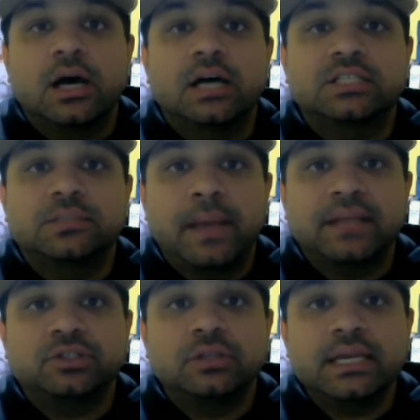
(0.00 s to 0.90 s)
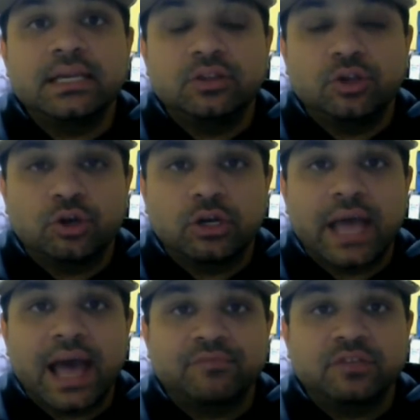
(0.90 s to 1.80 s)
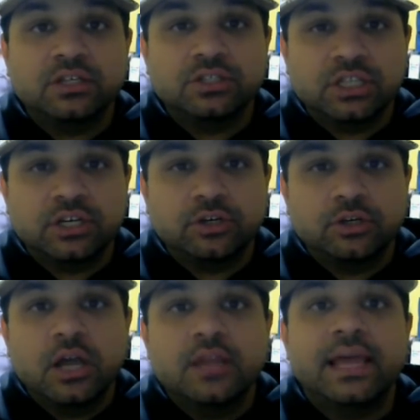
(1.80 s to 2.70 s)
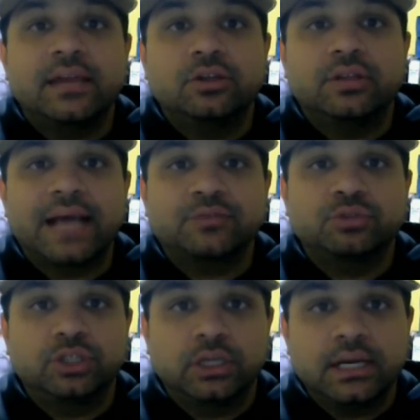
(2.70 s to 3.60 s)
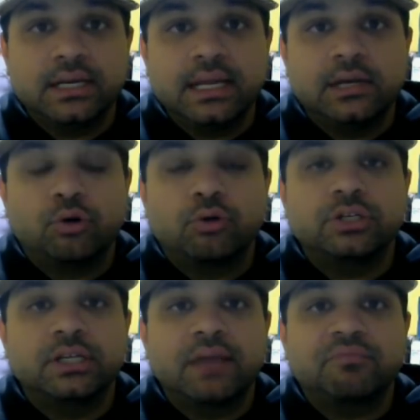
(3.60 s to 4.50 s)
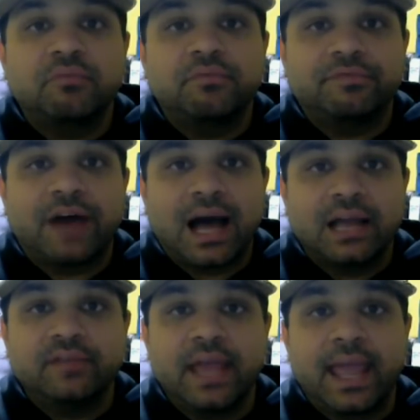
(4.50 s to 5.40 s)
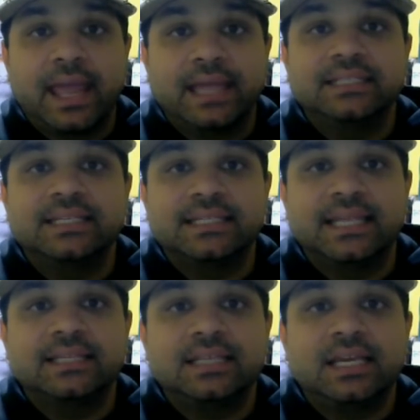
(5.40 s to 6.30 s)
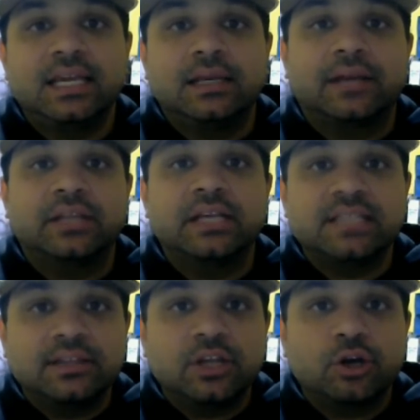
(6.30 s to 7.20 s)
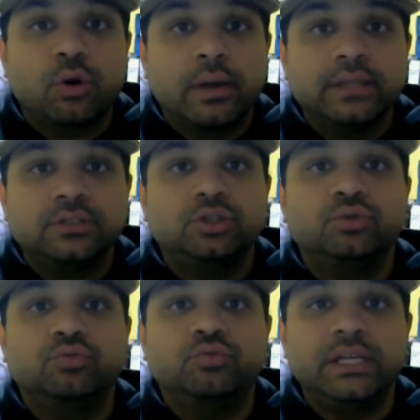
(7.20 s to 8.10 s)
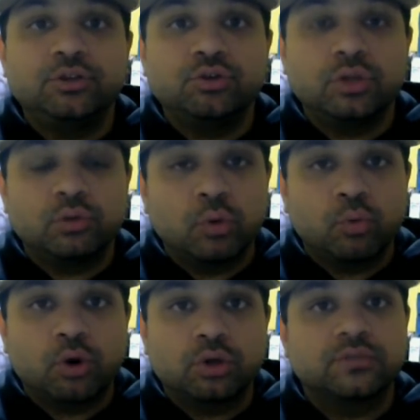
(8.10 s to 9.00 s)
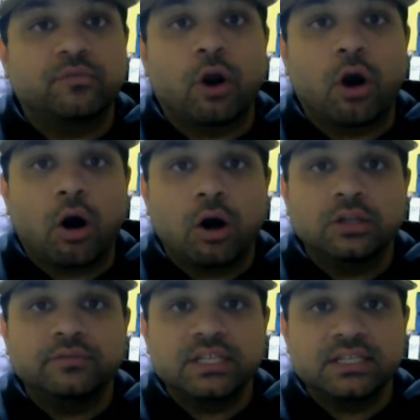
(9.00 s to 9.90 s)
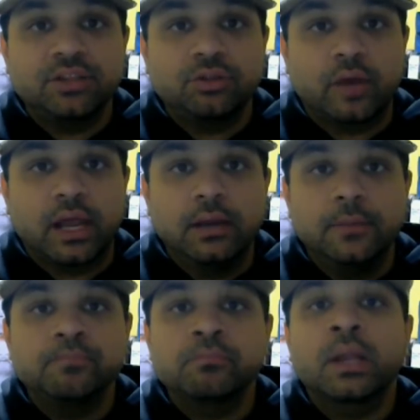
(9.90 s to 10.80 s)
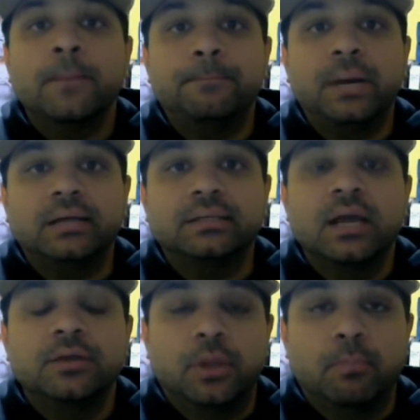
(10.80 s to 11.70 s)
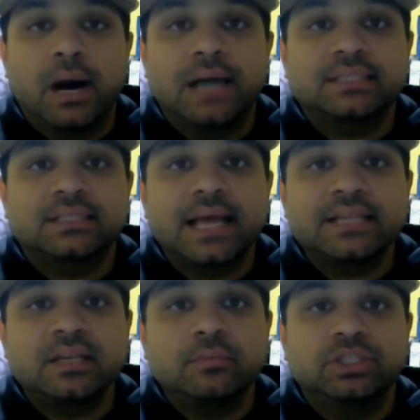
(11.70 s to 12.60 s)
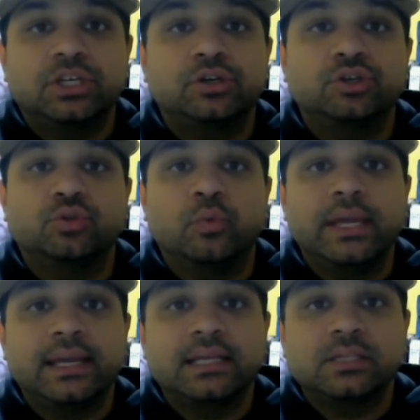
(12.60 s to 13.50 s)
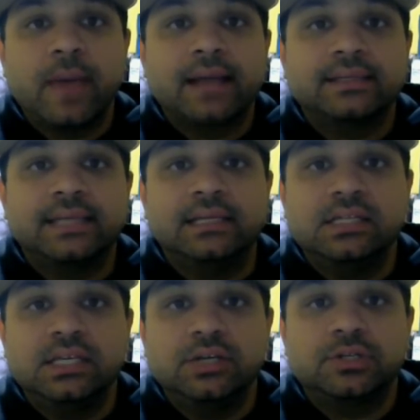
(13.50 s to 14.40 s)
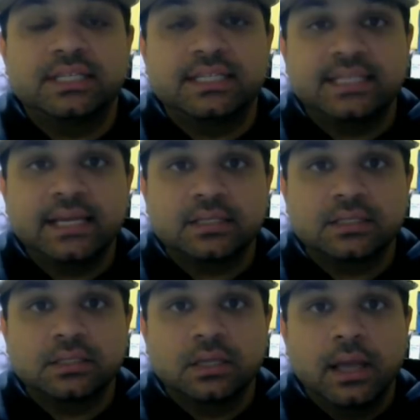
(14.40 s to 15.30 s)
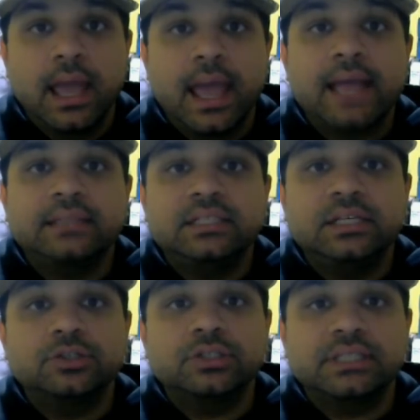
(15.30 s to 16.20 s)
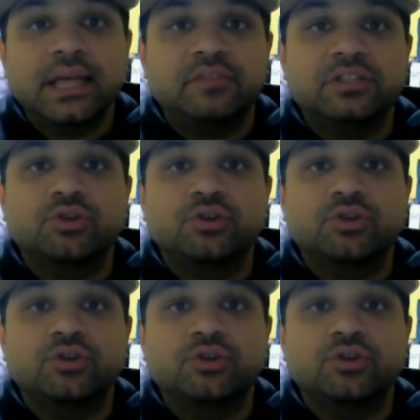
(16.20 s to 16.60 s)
Especially, you're going to have to consider that that's what you're going to need in order to get from 5A to 6E. Now, they said they're going to redo the rewards for all of the Sith raid, but the mod slicing materials we can expect in tier 6 and tier 7.